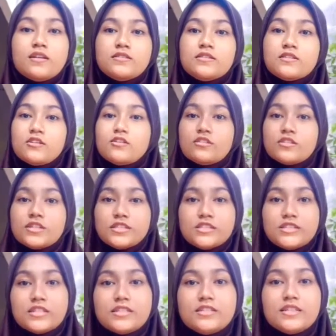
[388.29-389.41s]
The
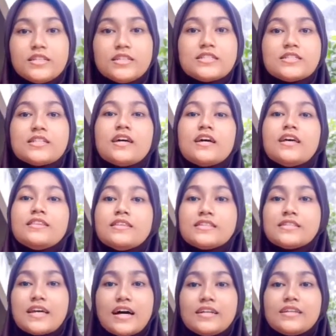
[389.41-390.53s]
conclusion is the
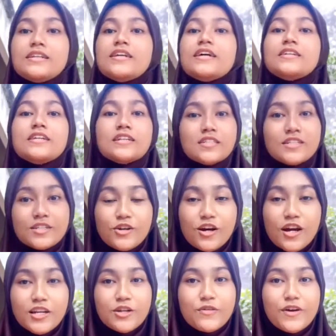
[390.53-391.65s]
sun doesn't go
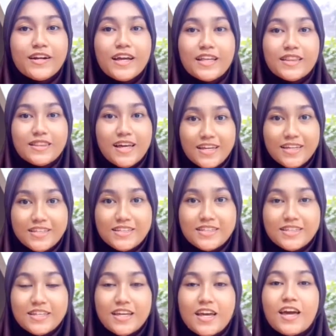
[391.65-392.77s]
anywhere at night.
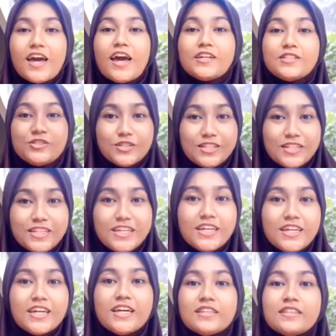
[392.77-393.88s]
Actually,
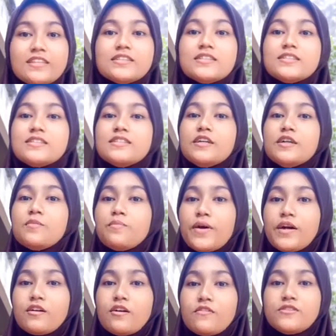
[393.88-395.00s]
this is the
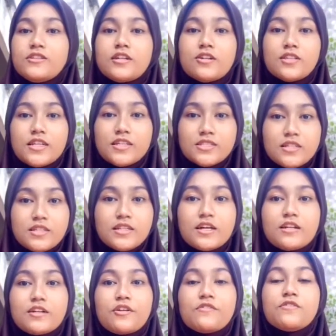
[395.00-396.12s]
impact of the rotation
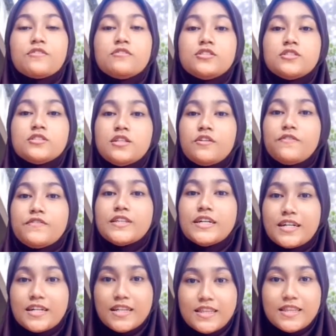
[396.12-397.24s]
and revolution of the
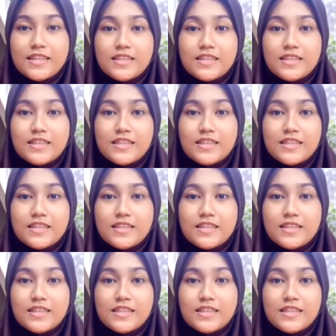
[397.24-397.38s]
Earth.